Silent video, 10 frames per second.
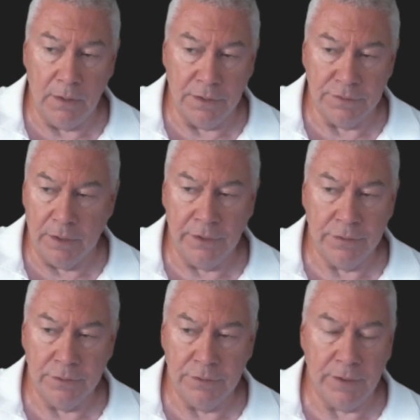It's only
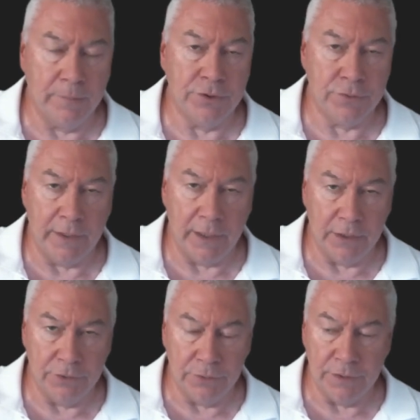to demonstrate how to
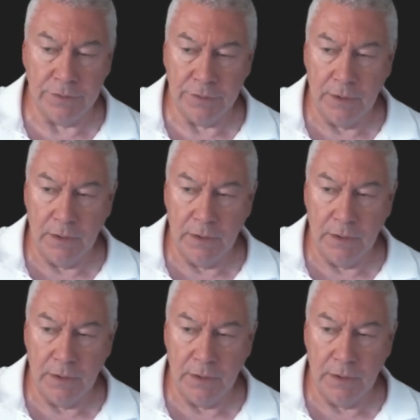do this.